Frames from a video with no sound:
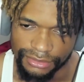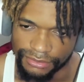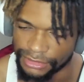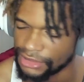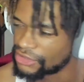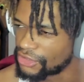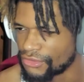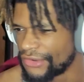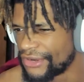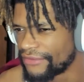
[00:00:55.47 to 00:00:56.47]
niggas don't
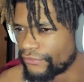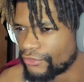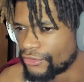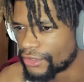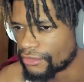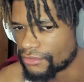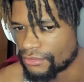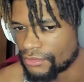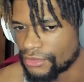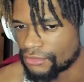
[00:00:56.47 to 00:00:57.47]
know that for real, though.
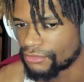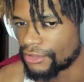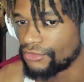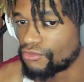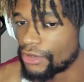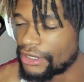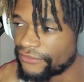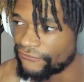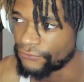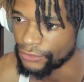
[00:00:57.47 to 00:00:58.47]
Like, you working
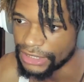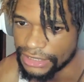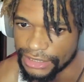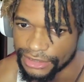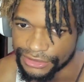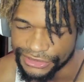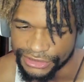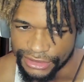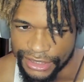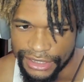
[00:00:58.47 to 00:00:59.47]
40 years
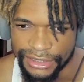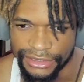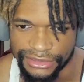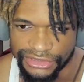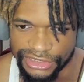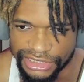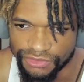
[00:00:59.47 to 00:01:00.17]
just to